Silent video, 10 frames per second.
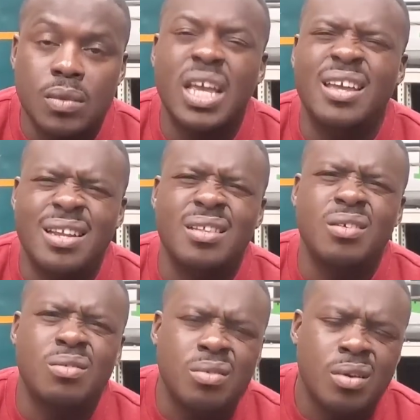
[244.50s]
Yeah, they
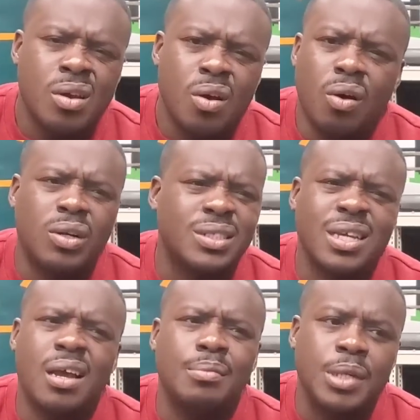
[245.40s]
do all the
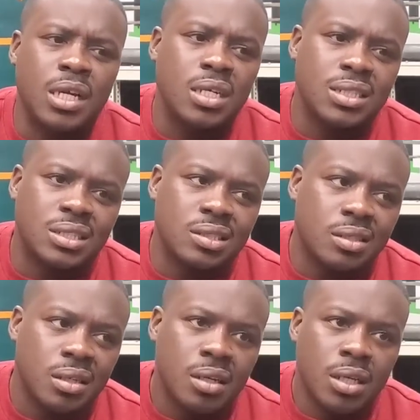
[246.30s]
time because
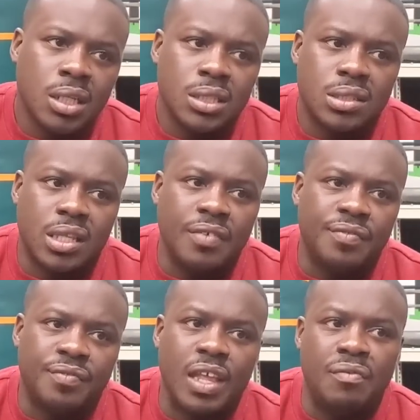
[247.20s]
they
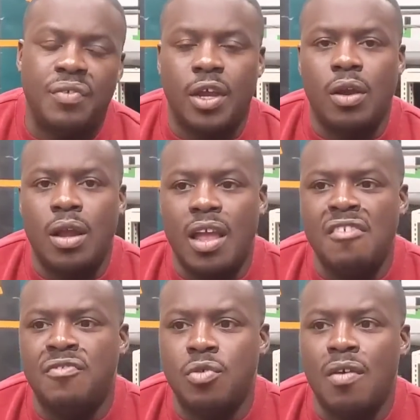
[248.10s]
they figure
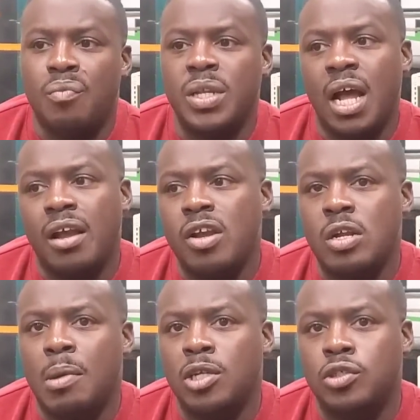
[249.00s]
if if we're not
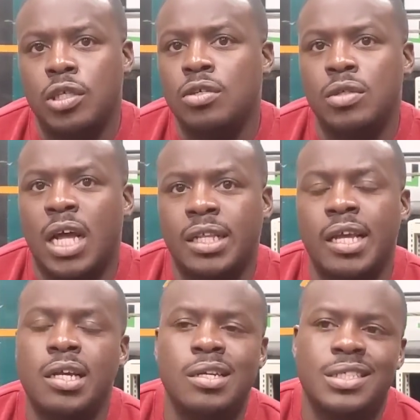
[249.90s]
hearing about you, then you're not
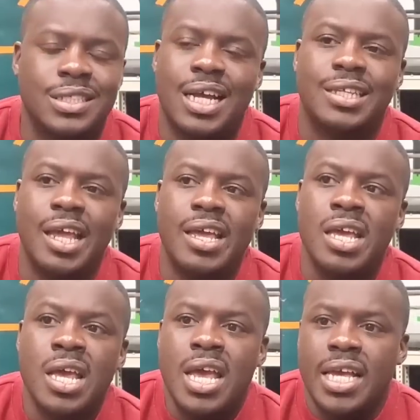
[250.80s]
that good. It's not that.
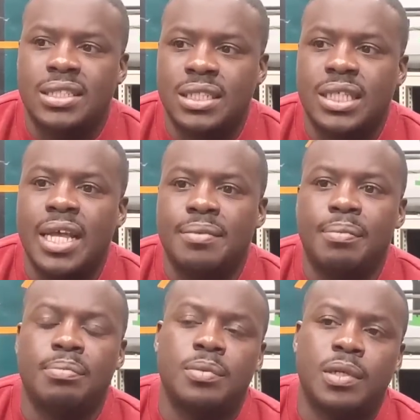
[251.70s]
It's just that
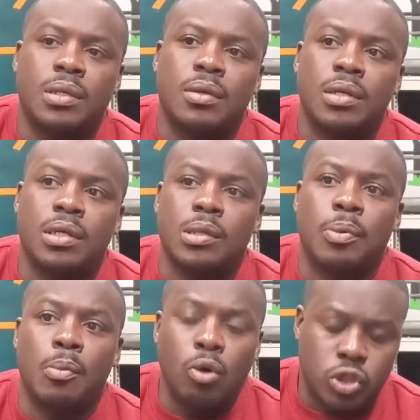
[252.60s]
the
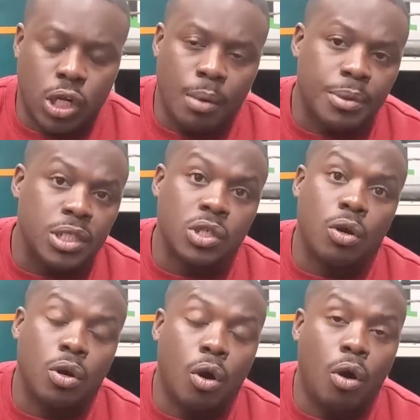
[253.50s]
promotion companies
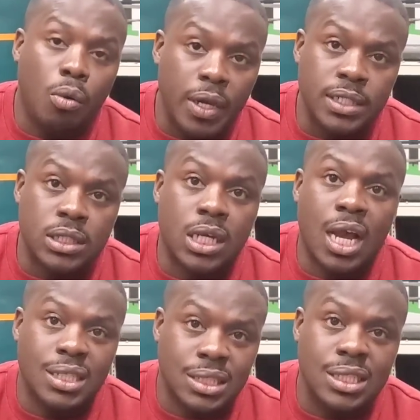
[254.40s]
are always
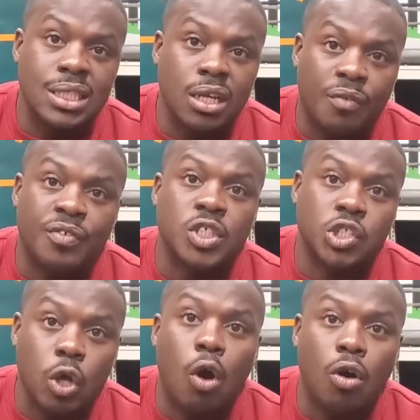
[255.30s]
constantly looking for
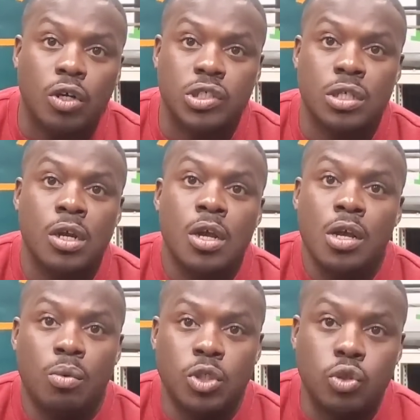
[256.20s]
stars,
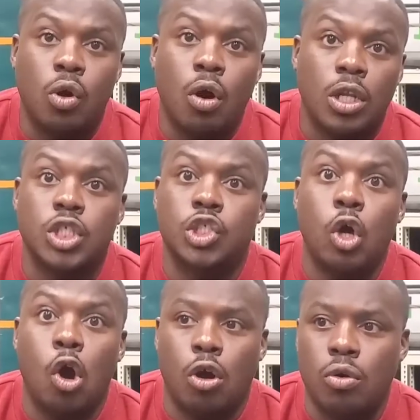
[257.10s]
what you call a
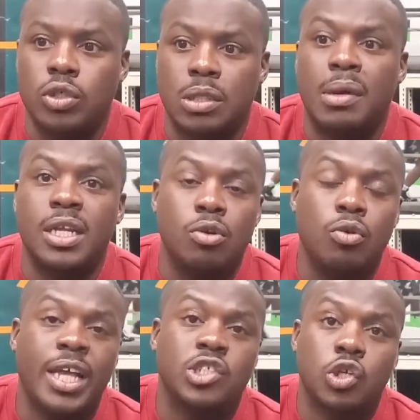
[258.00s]
star, or somebody
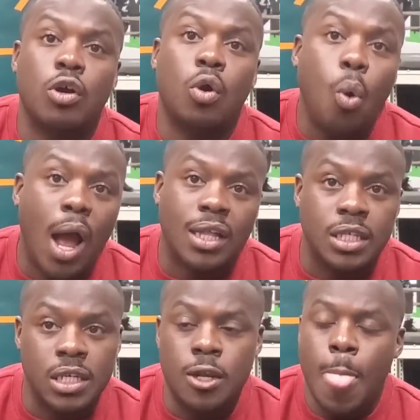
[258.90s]
who has star
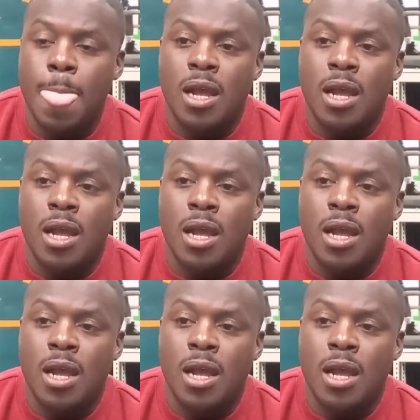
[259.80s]
quality.